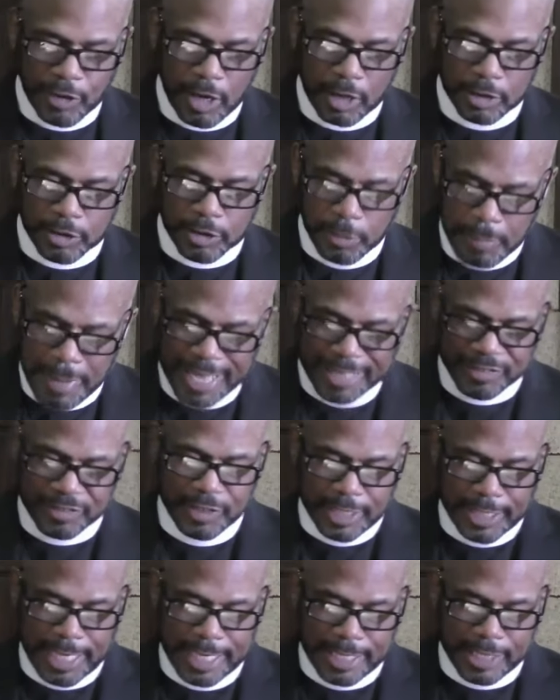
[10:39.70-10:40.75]
a
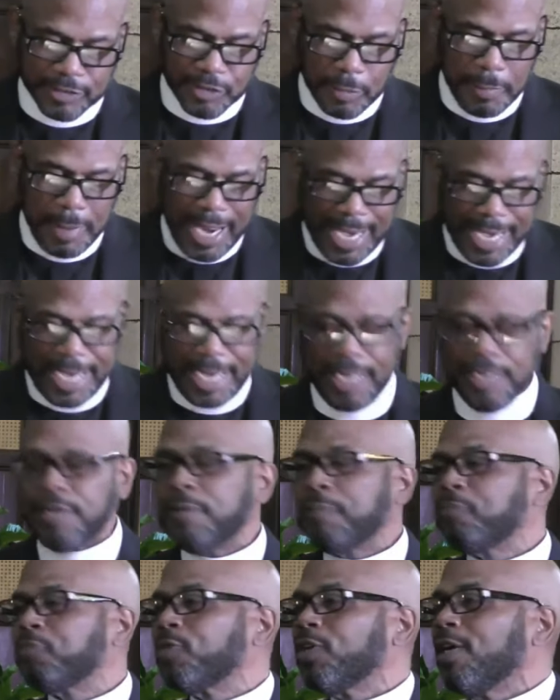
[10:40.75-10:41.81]
domestic and as a maid.
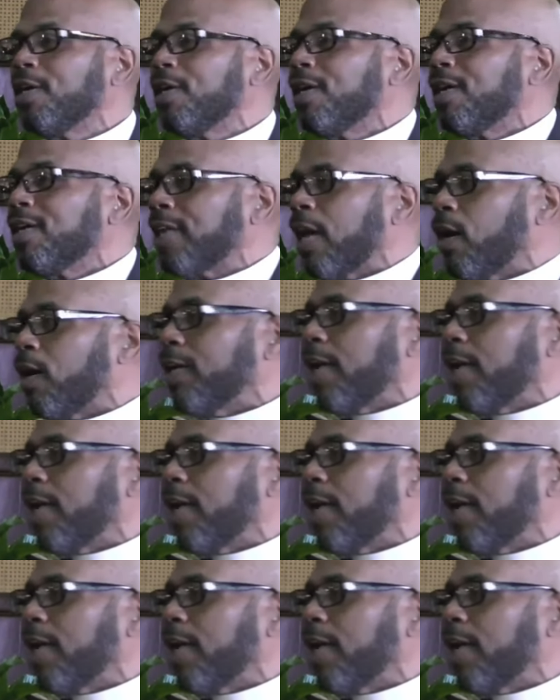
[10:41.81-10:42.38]
Now,